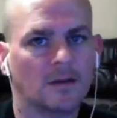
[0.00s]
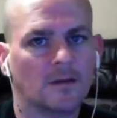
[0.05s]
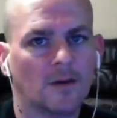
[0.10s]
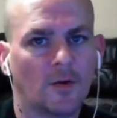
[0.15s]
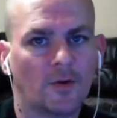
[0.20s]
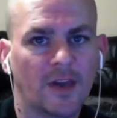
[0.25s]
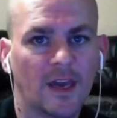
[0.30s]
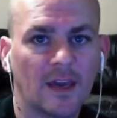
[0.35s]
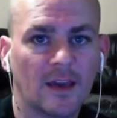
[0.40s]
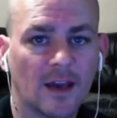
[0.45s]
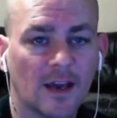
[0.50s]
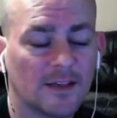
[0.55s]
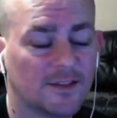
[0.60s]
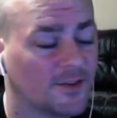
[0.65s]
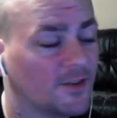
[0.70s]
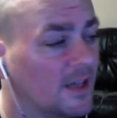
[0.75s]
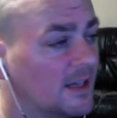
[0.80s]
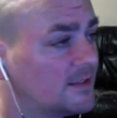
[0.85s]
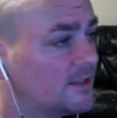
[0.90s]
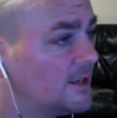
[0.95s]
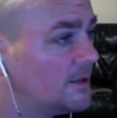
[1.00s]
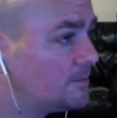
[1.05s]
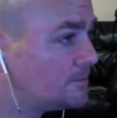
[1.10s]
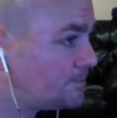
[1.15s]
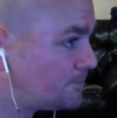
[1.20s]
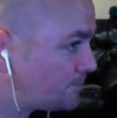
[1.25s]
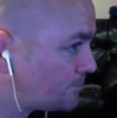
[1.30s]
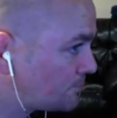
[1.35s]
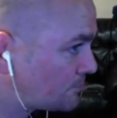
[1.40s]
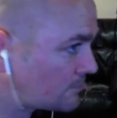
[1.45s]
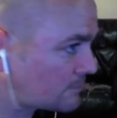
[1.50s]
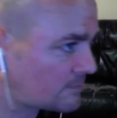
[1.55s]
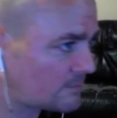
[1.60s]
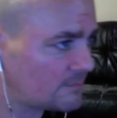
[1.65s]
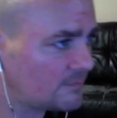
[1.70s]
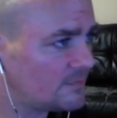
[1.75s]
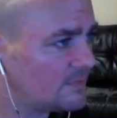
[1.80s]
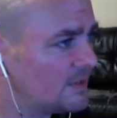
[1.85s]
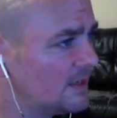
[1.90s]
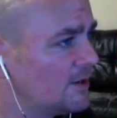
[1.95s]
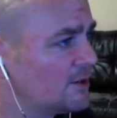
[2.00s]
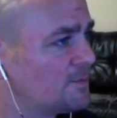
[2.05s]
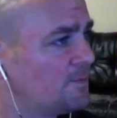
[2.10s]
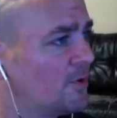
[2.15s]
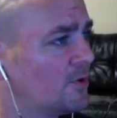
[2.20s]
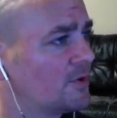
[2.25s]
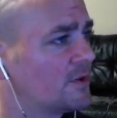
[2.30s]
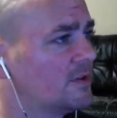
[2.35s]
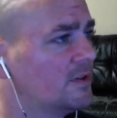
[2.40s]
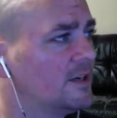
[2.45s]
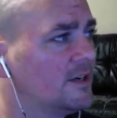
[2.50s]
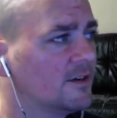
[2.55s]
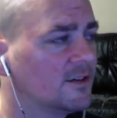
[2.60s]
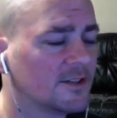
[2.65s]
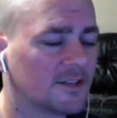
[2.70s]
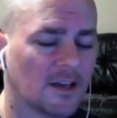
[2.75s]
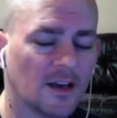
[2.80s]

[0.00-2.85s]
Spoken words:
Okay, guys. So that's it. Here's bullet clears.